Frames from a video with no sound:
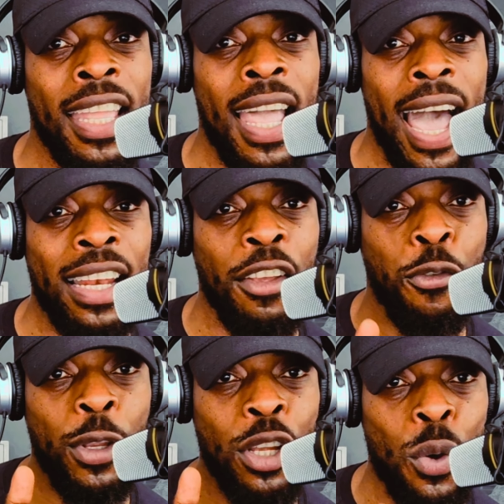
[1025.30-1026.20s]
And if we
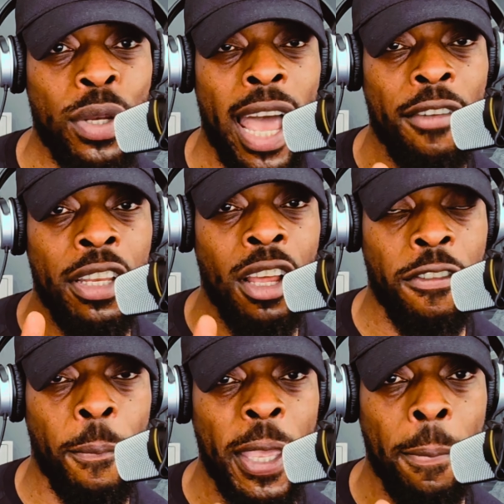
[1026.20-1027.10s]
don't have enough
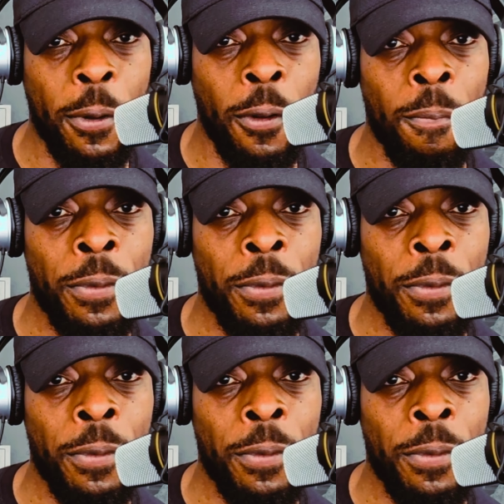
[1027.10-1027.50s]
people,